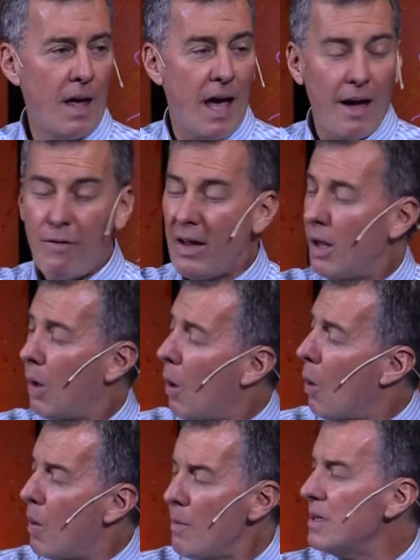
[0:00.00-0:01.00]
When
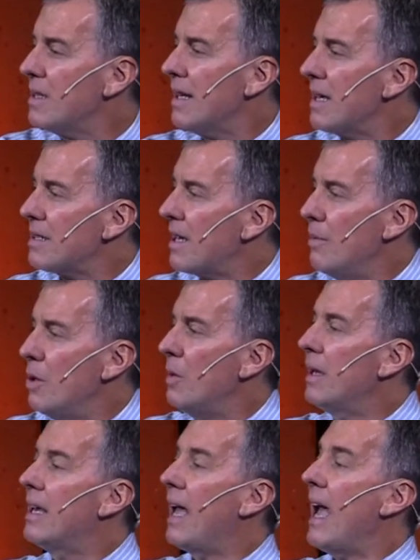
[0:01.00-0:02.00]
was the last time you
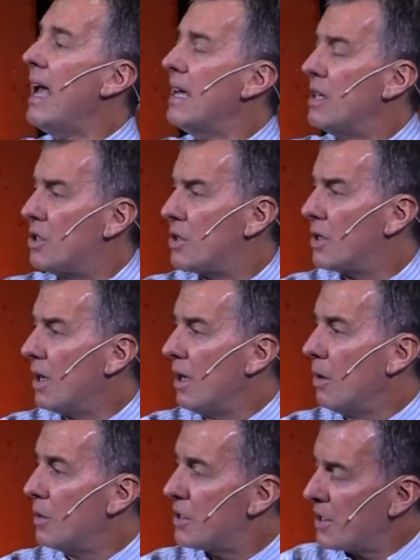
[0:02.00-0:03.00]
engaged
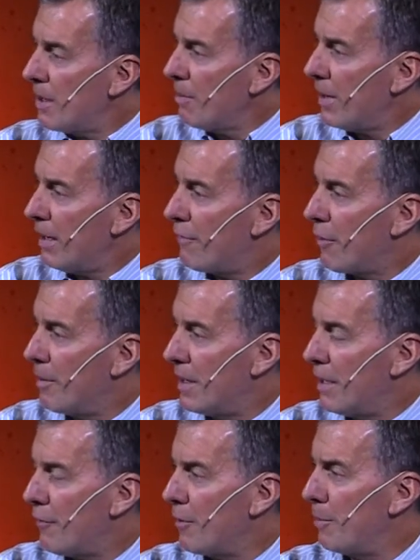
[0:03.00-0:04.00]
with somebody from a
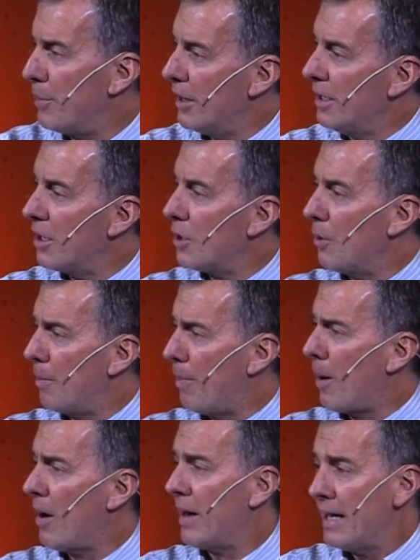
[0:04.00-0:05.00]
different political
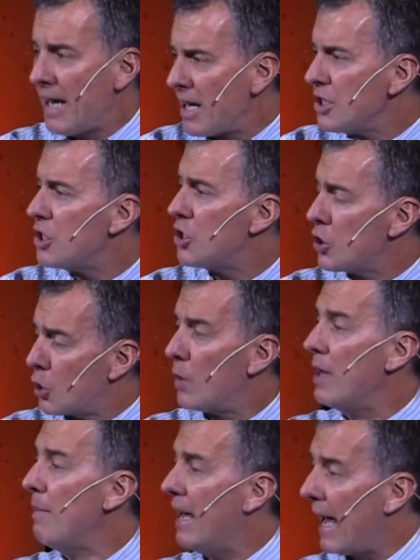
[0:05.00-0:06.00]
party? Not just
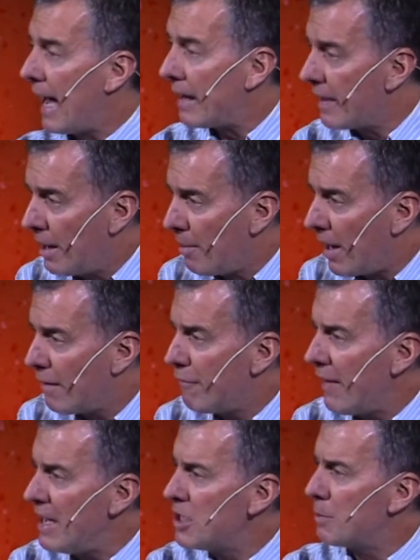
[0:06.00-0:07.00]
screaming at them on
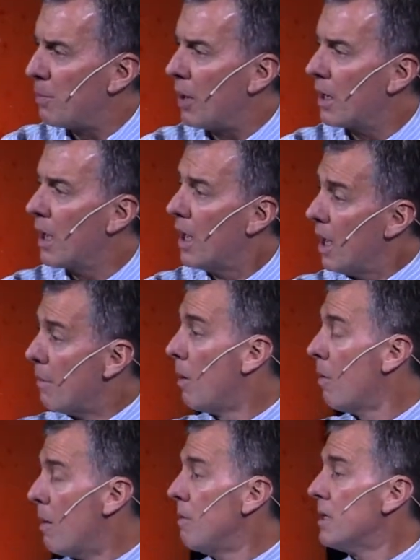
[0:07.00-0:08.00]
Facebook,
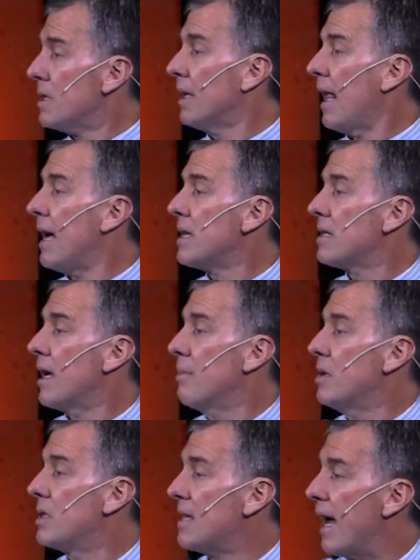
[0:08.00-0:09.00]
but when was the last time
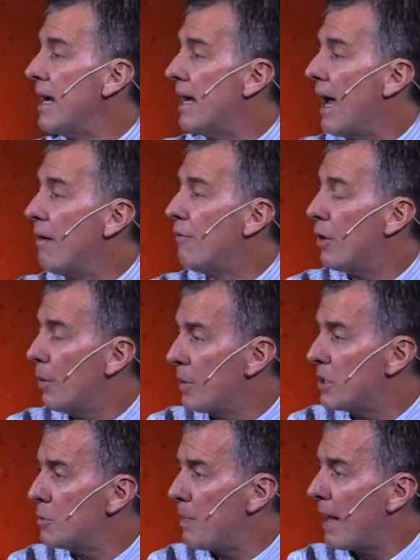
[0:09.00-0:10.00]
you sat down for a
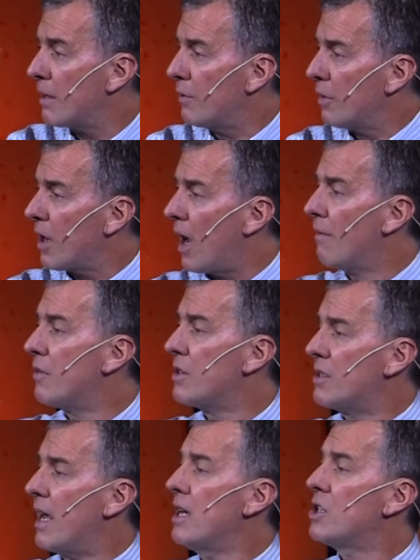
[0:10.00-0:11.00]
respectful
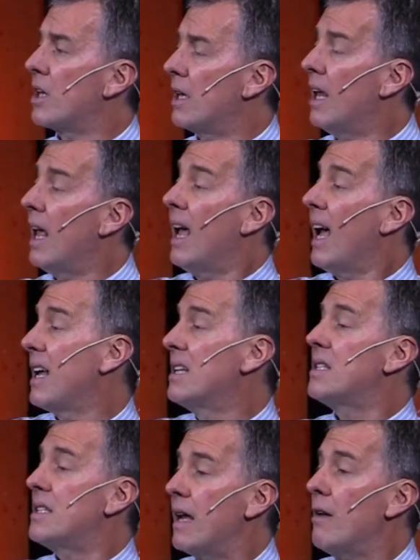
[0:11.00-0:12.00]
conversation and
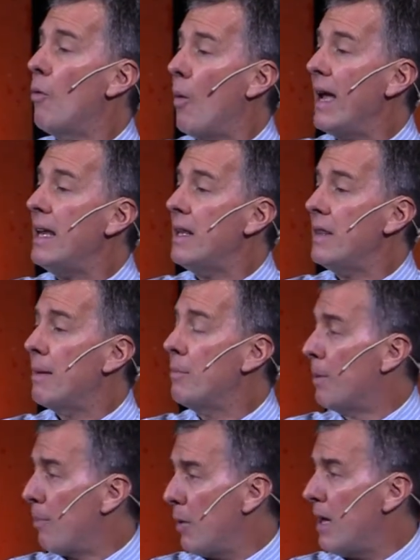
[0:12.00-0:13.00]
instead of waiting them
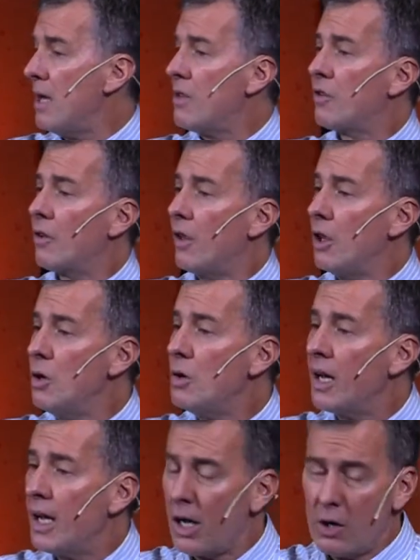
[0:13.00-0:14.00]
to breathe so that you
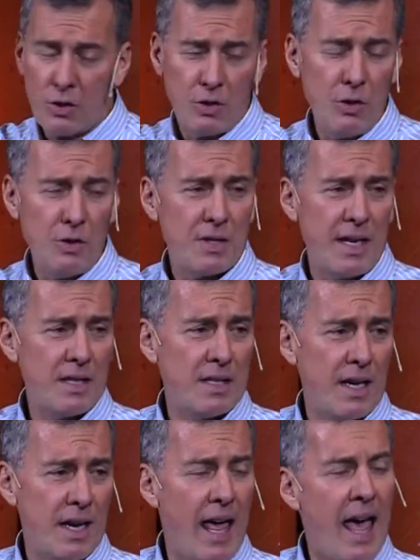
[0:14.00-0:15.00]
could get your 2 cents
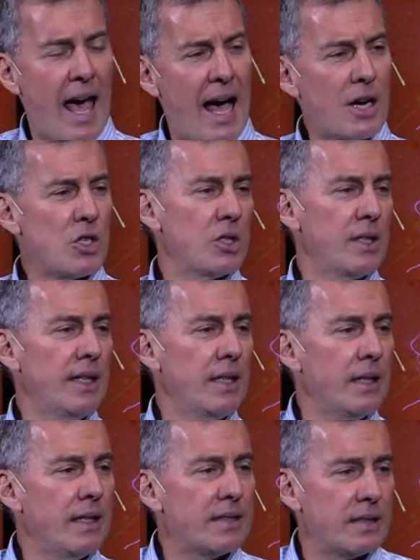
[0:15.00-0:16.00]
in, actually
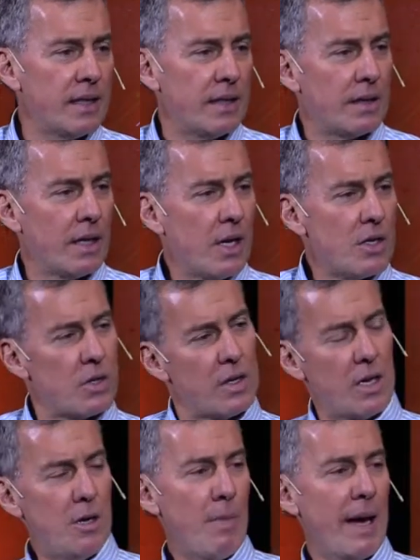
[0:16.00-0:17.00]
listened so
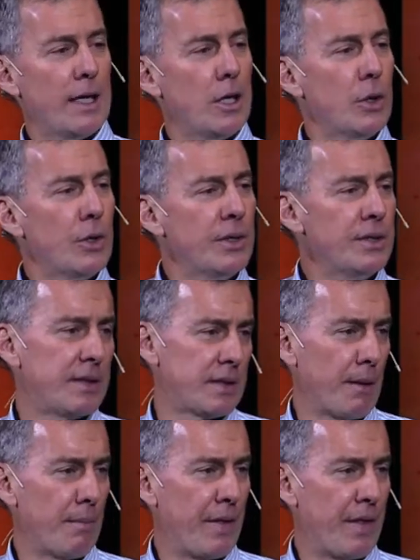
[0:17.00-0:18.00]
that you might learn
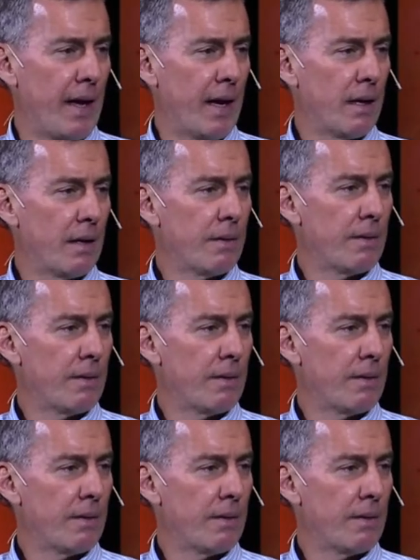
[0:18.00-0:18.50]
something?